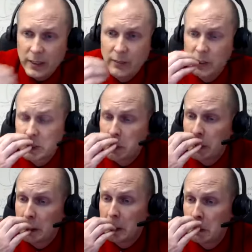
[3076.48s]
If you're
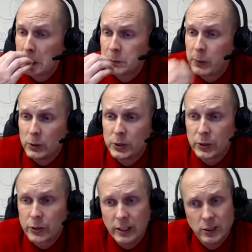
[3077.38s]
somebody that thinks poles are
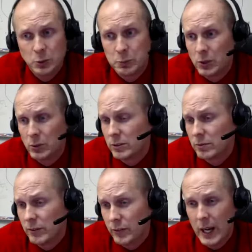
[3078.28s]
great, use poles.
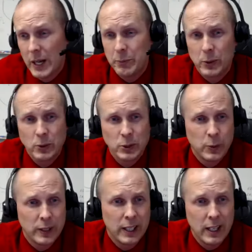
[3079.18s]
If you hate poles, you
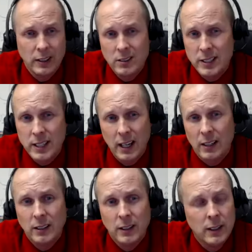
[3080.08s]
want a cane, use a
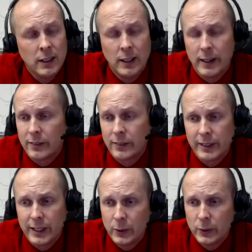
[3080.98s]
cane. I don't
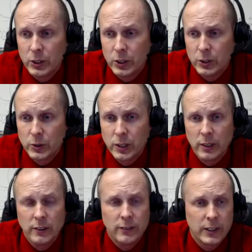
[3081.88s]
really care what you use.
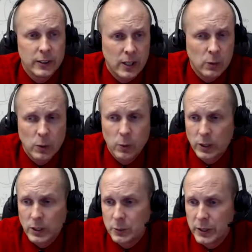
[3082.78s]
Figure out what
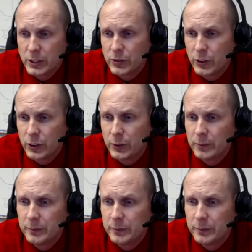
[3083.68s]
works the best for you.